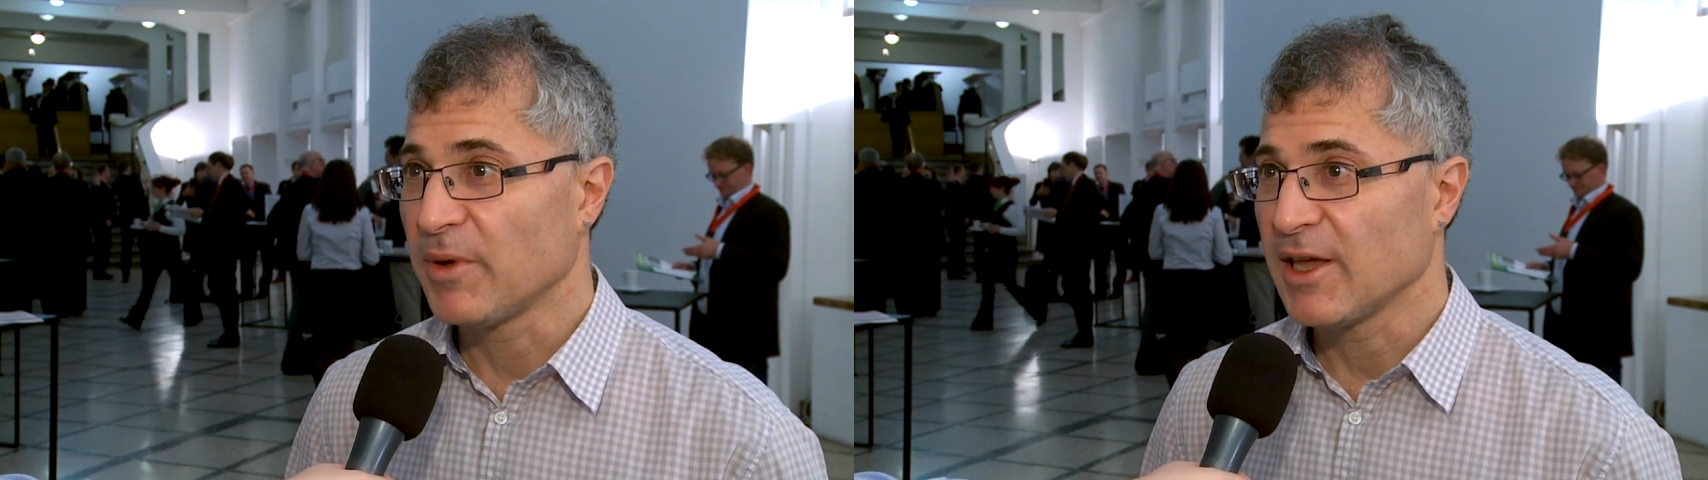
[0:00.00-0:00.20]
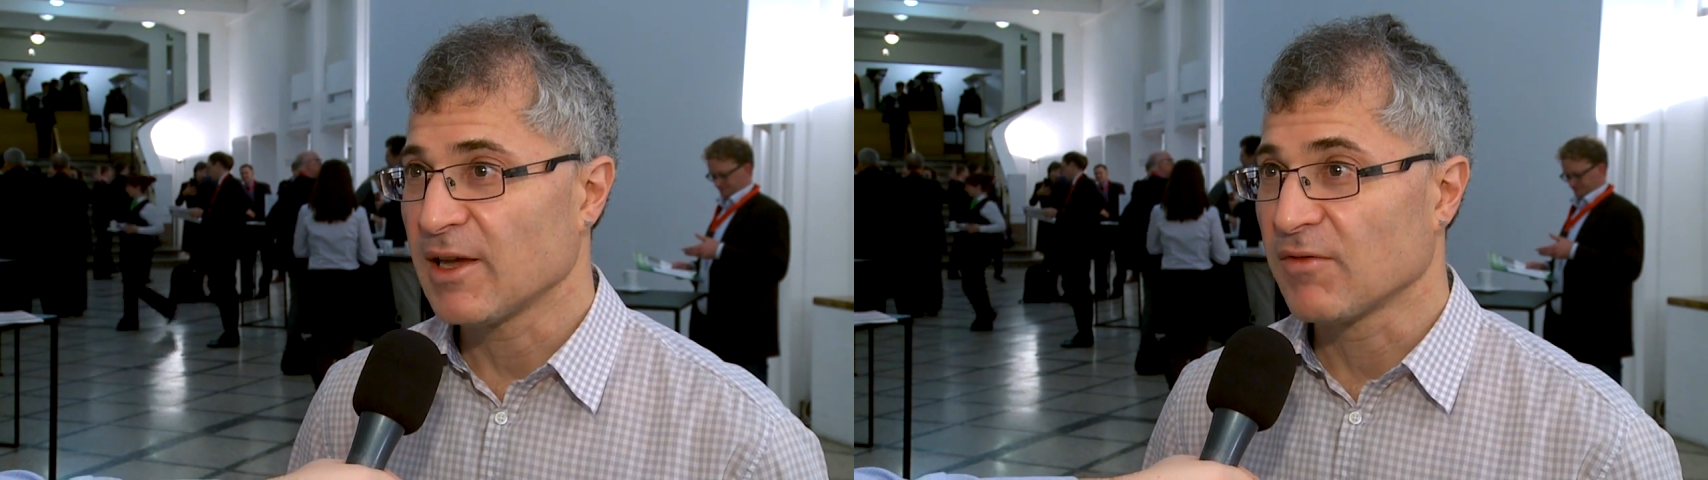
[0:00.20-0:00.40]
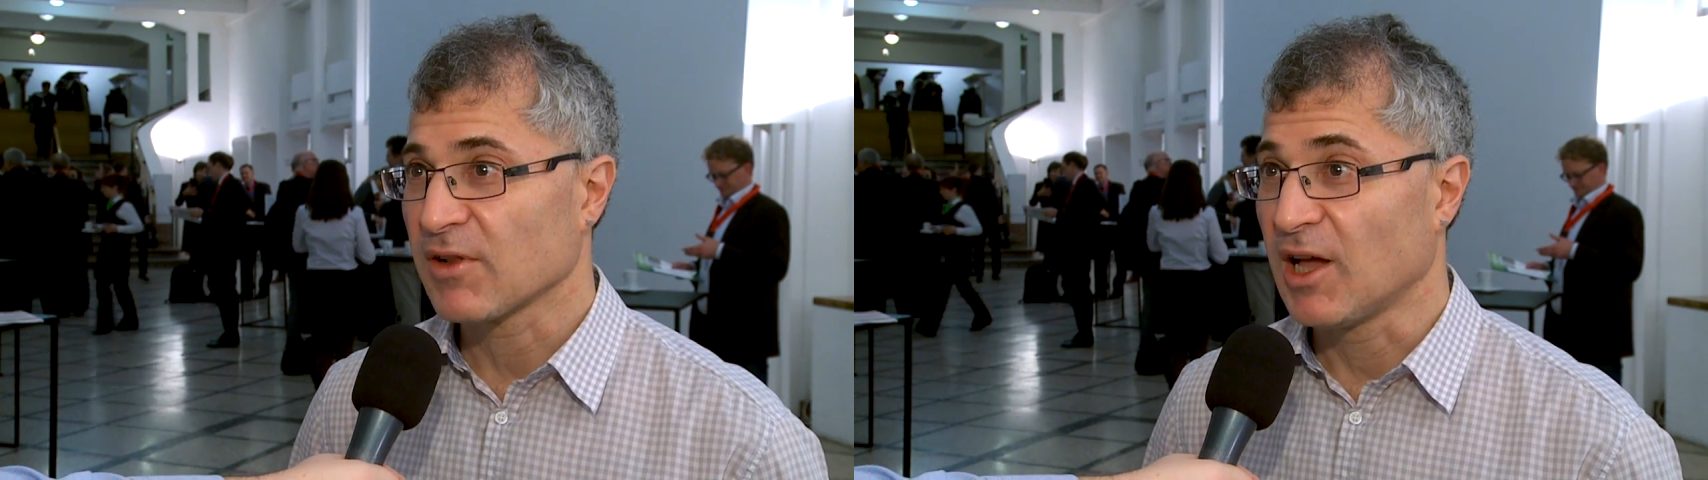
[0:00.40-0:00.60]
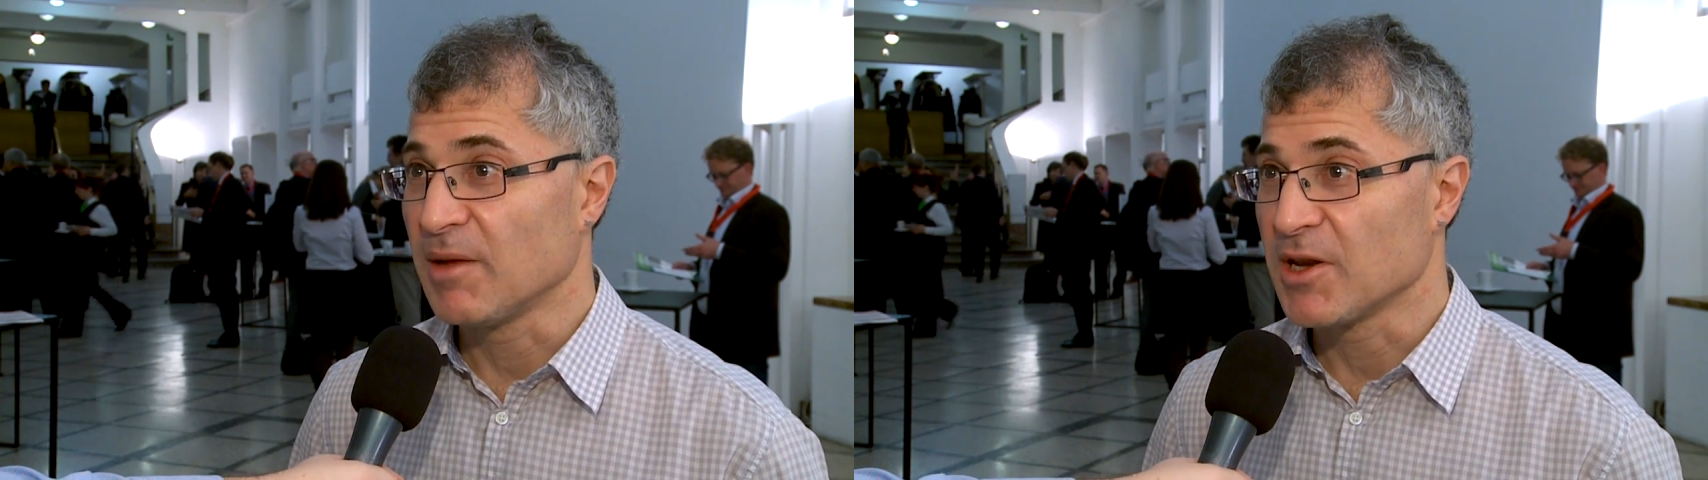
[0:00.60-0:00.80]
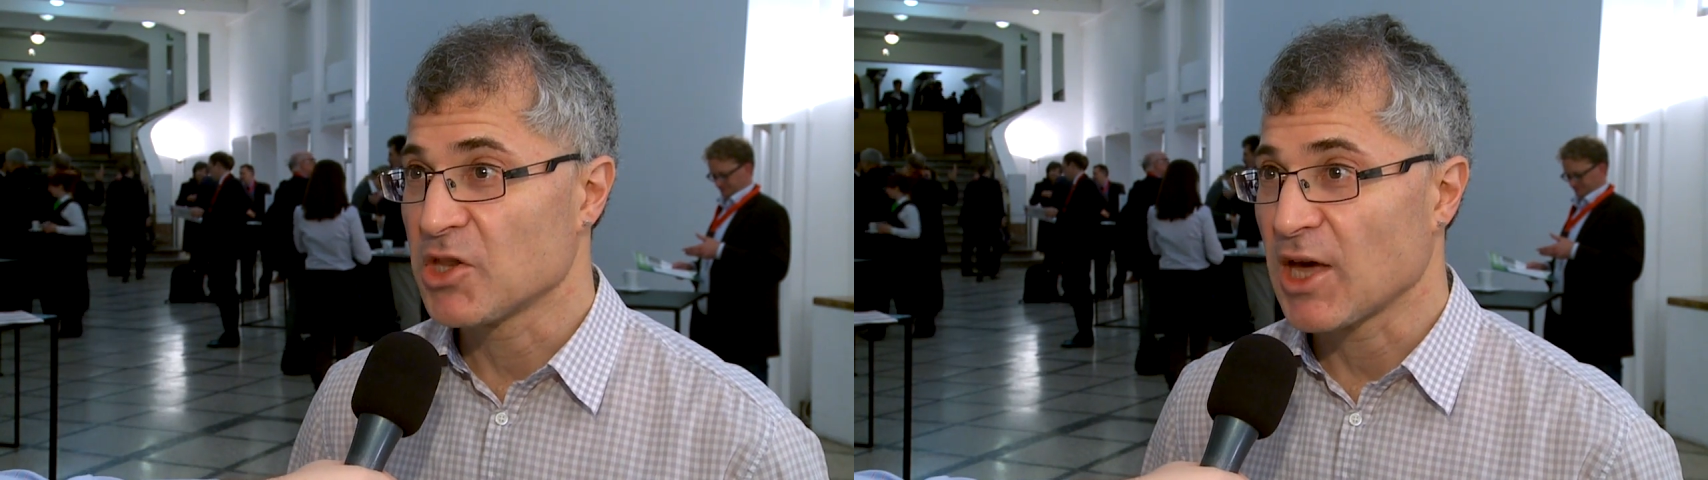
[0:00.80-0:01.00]
be of
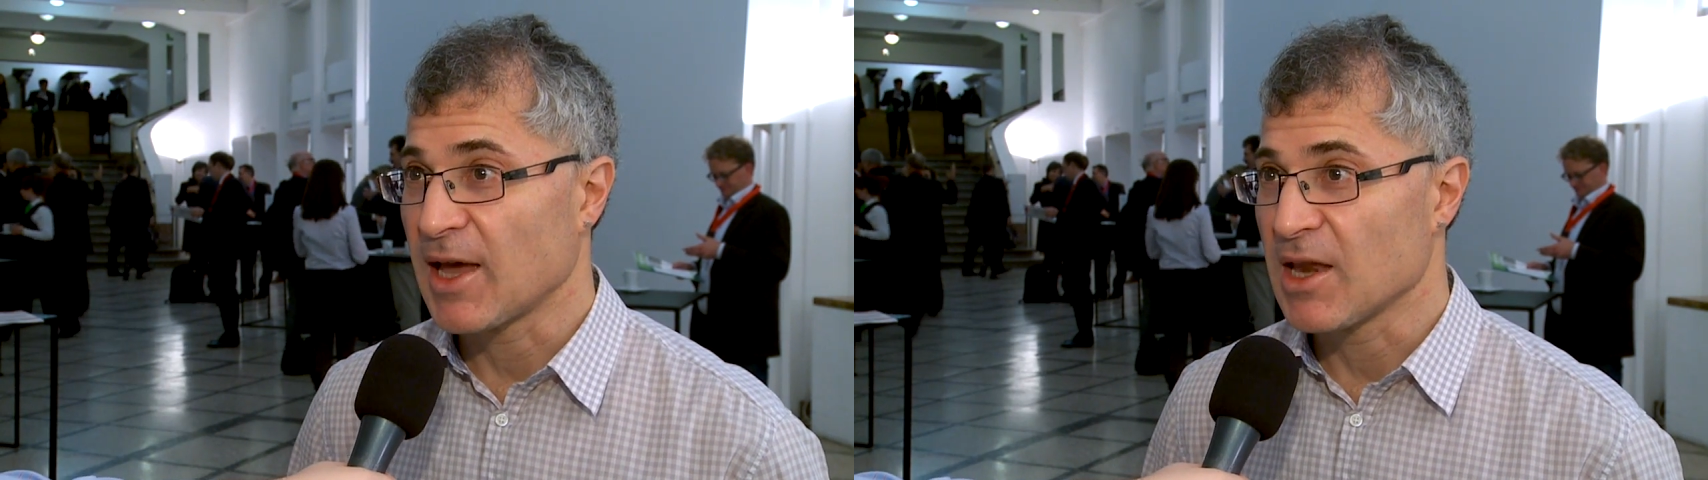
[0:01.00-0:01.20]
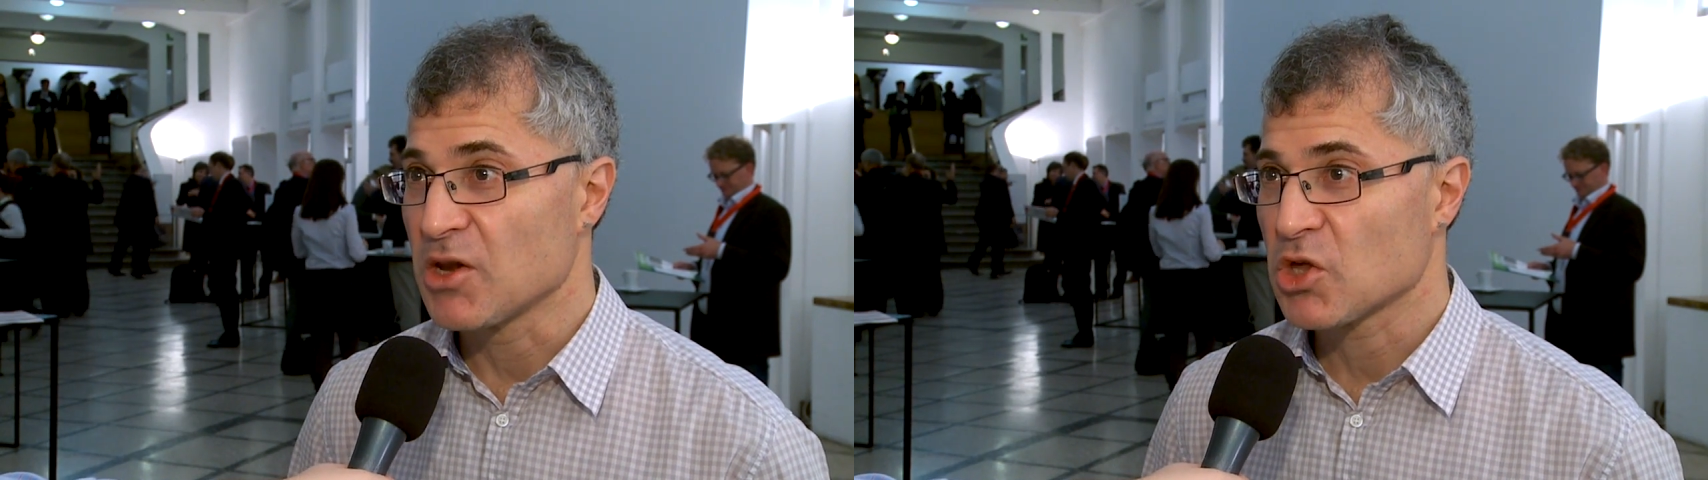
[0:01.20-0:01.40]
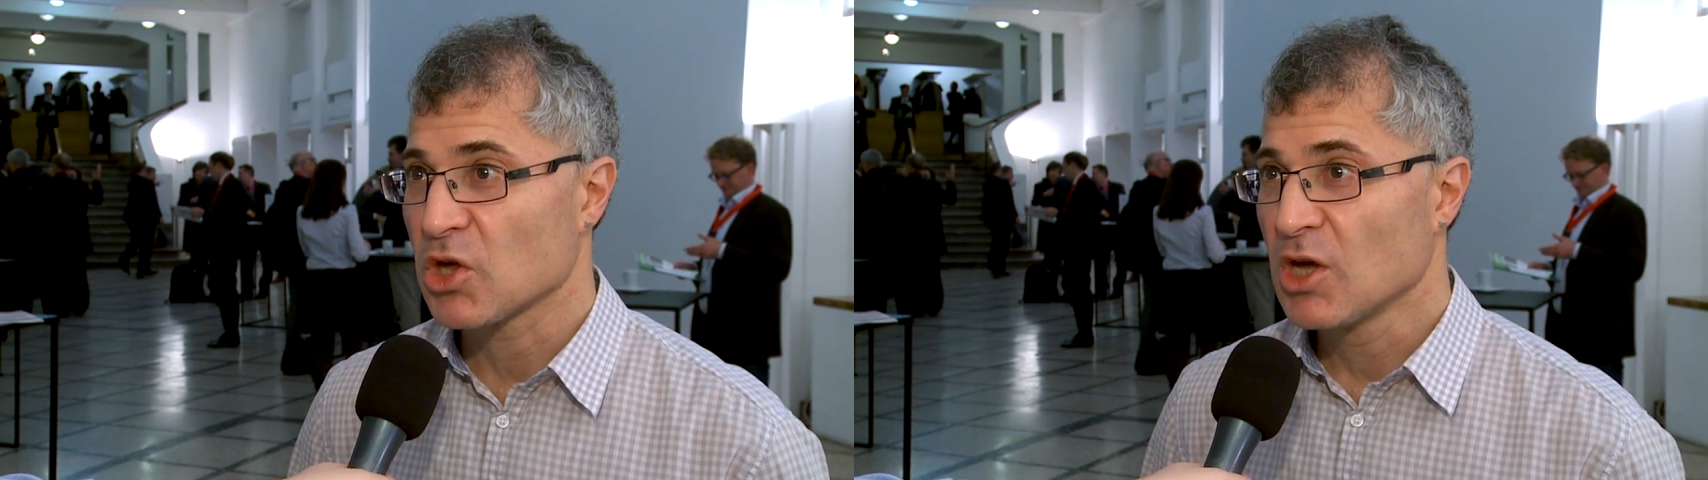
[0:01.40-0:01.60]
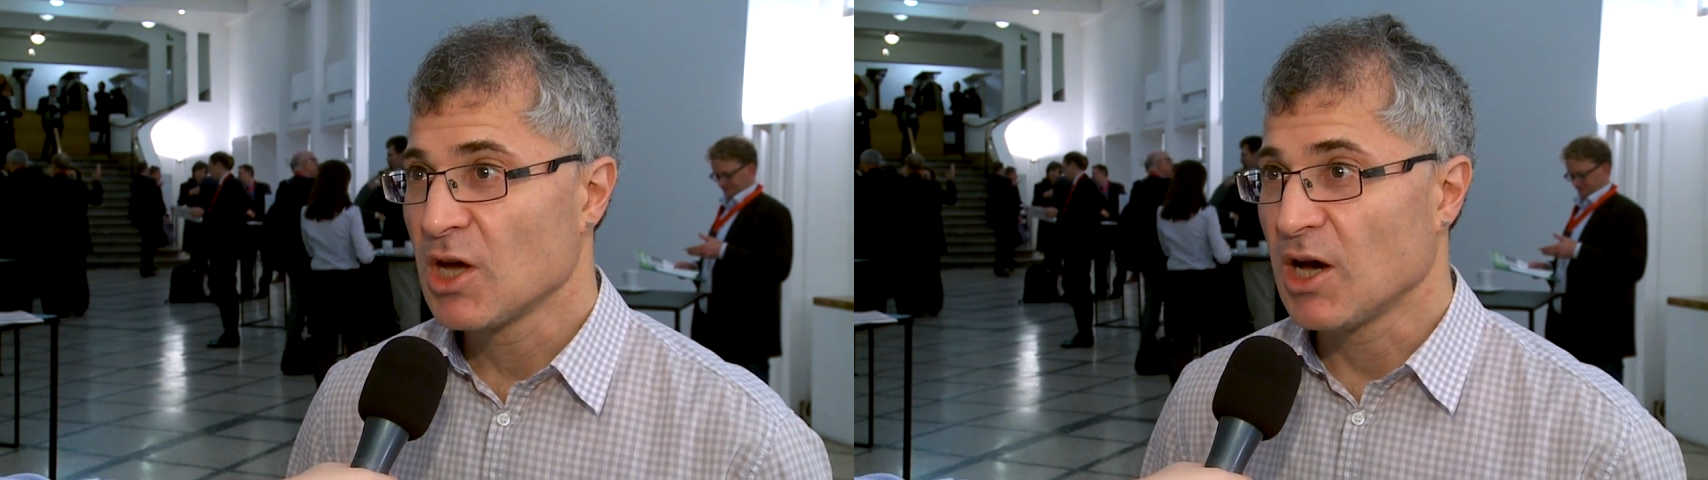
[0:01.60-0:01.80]
climate change,